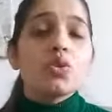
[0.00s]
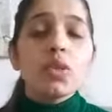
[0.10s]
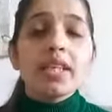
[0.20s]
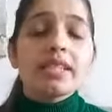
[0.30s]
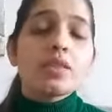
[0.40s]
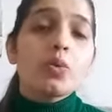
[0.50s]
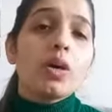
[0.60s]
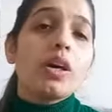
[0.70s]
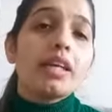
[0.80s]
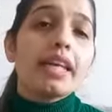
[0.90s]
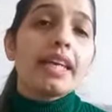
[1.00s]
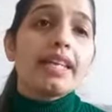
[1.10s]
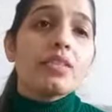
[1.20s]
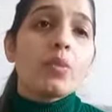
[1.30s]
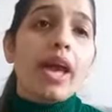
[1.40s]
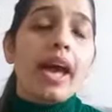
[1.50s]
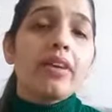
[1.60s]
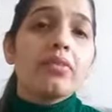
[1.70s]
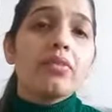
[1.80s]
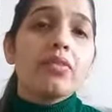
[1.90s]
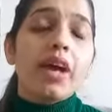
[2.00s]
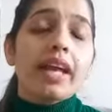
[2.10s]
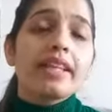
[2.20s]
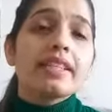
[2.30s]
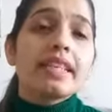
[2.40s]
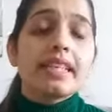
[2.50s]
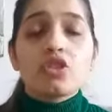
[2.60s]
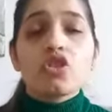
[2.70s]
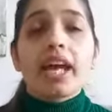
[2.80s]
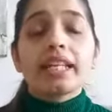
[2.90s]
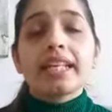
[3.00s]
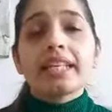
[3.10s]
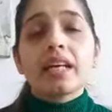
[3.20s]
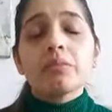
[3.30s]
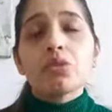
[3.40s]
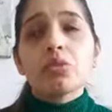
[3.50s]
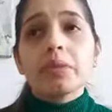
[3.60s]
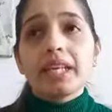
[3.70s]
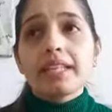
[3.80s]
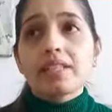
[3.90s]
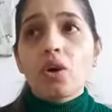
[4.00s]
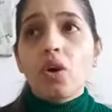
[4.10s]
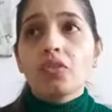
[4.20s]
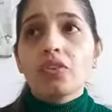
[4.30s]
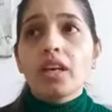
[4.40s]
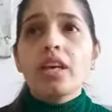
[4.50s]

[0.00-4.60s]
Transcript: doing this work is where I find the inner child can come to a place of